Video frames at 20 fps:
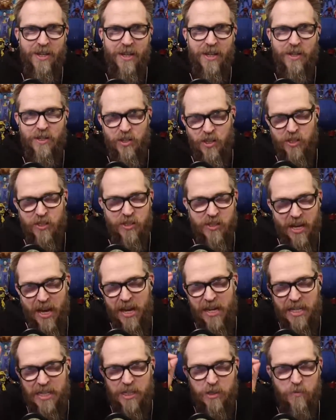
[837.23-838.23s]
And she's
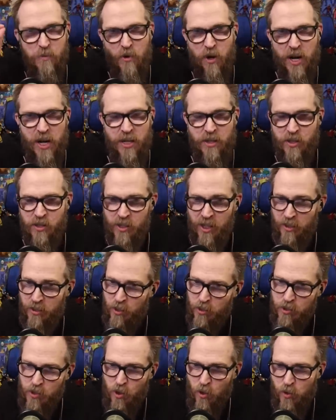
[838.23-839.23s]
scanning his brain. She's like,
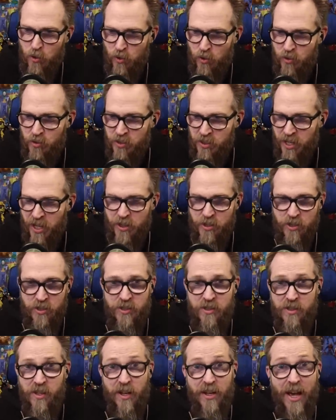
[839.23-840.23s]
"There's no hallucination."
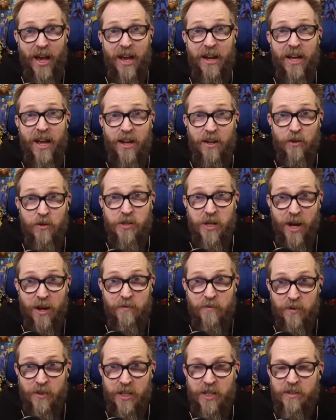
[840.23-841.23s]
He's like, "I got no
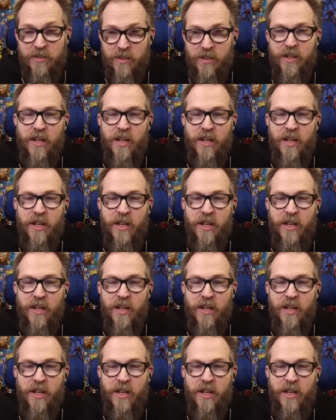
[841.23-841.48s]
time for this."